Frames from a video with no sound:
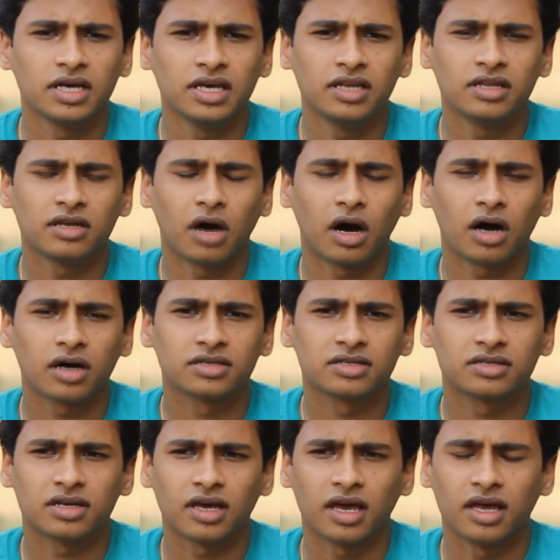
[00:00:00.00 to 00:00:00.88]
he
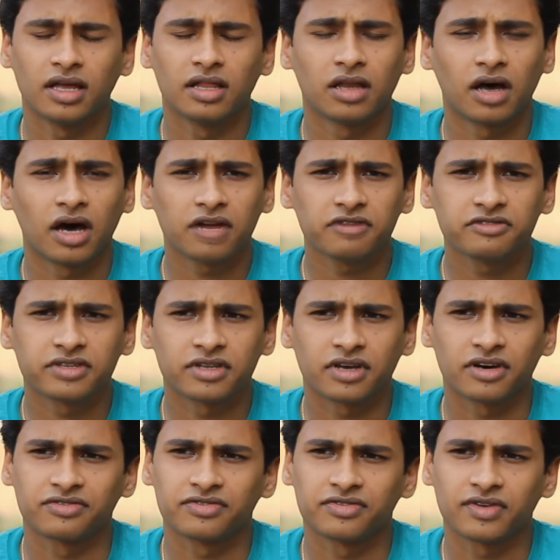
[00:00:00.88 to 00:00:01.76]
talks a lot of
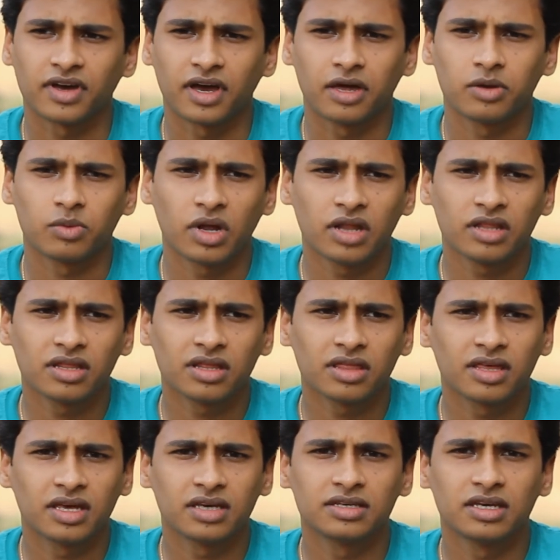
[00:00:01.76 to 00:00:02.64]
stuff, and one of
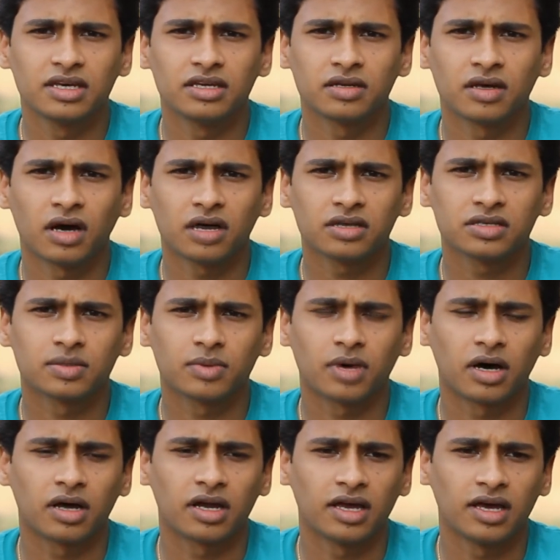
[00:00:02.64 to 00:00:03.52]
the things he talks
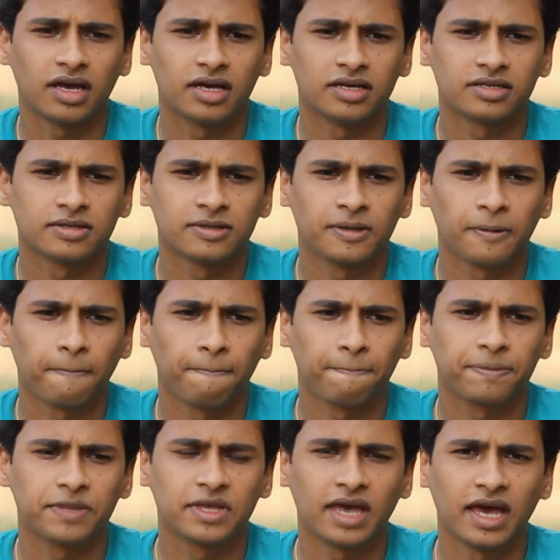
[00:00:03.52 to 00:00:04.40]
about is
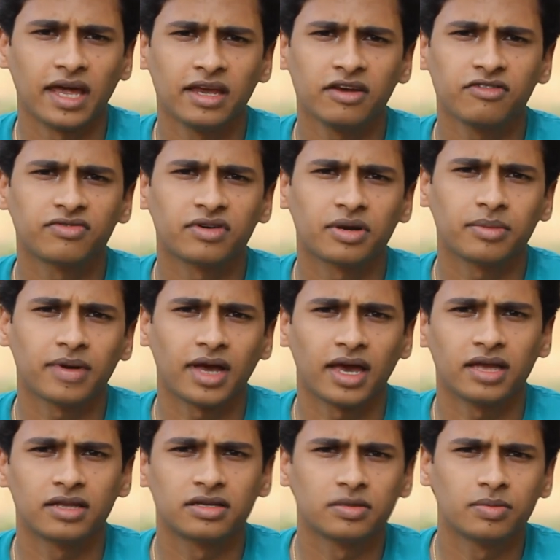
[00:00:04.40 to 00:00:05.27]
getting from
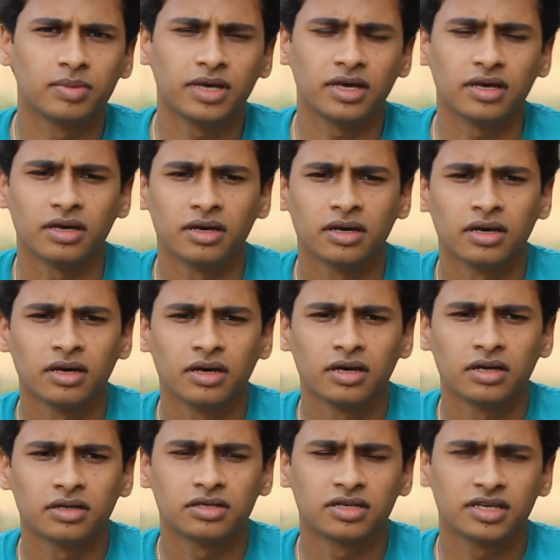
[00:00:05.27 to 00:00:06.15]
A to B.
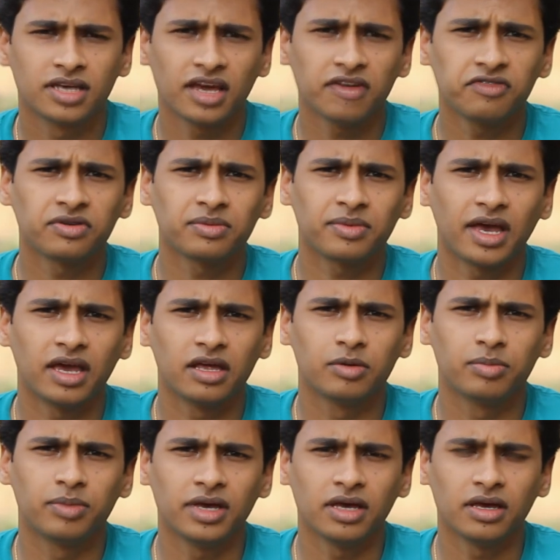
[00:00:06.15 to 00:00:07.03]
To get from A
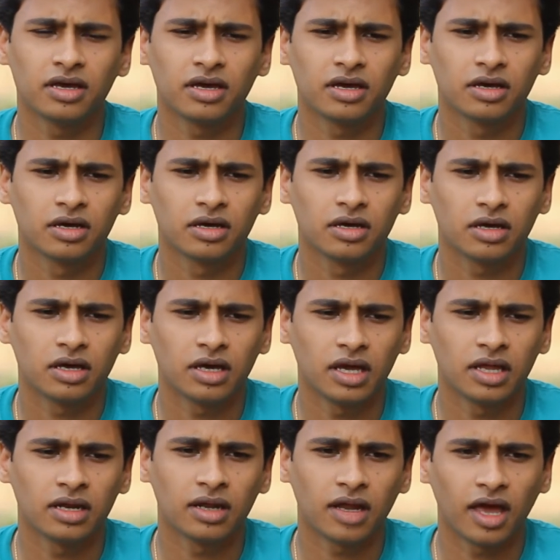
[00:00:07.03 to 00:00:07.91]
to B
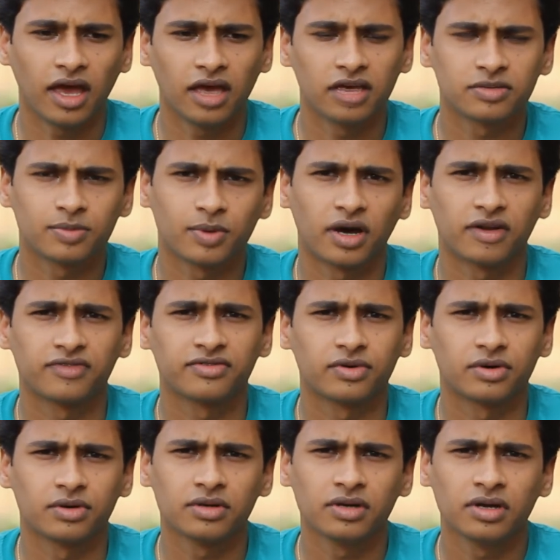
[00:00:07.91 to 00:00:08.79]
in a
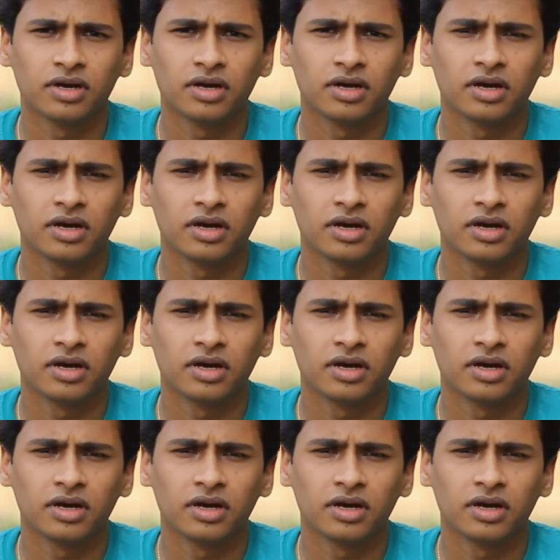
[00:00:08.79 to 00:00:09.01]
smartphone,